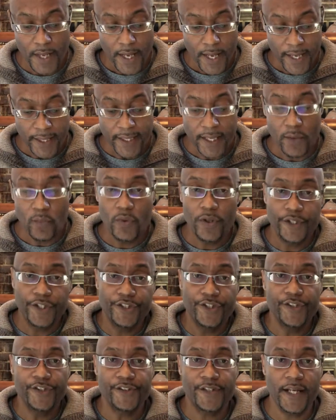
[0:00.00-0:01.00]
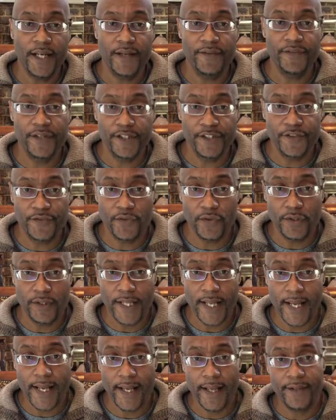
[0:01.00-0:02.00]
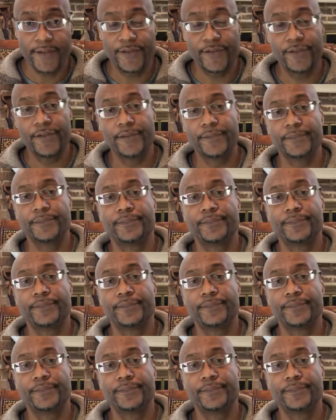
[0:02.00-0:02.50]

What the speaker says: and I wanted to save this for last,